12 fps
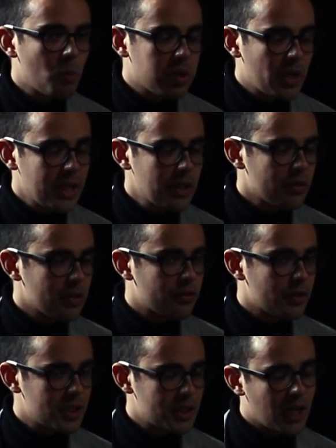playing it for the
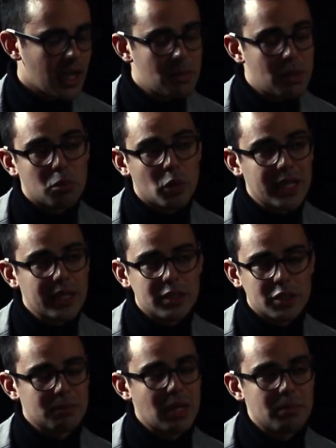first time and bringing
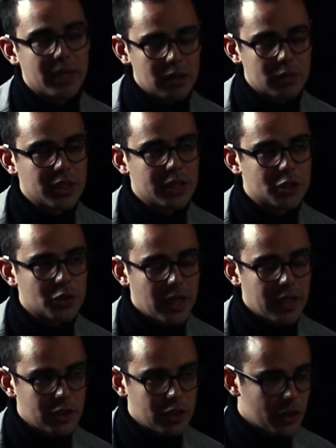it to my piano teacher
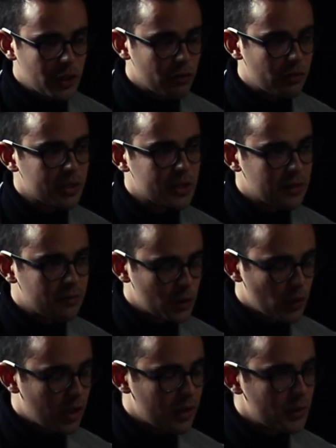at the University of
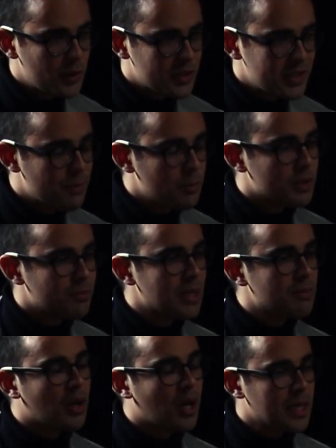Toronto, whose name was Mia
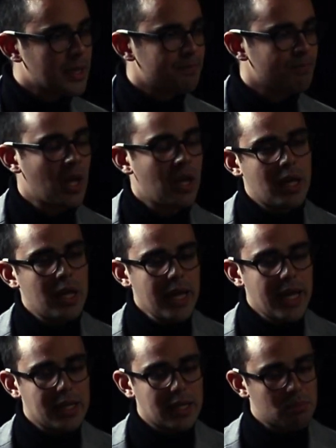Bach.
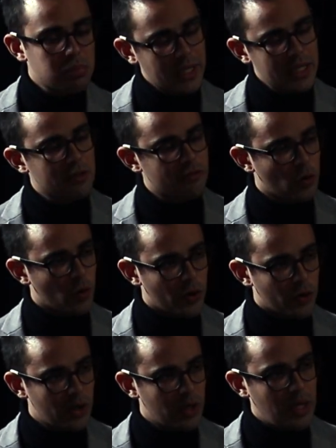And I played it for
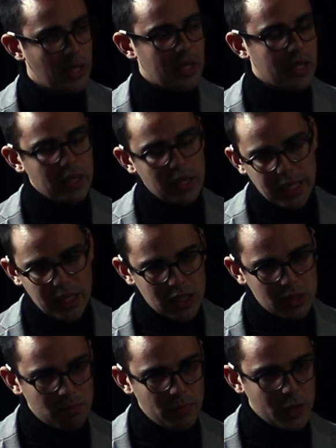her,
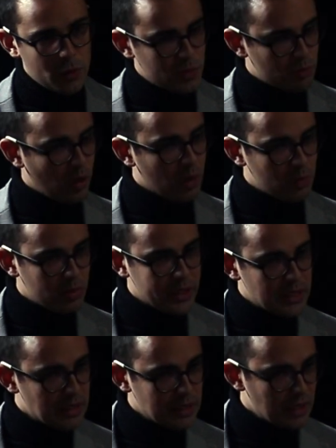and it was
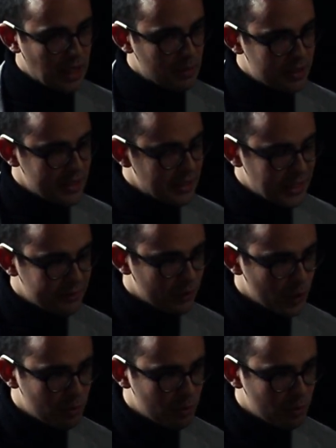probably, I didn't give a good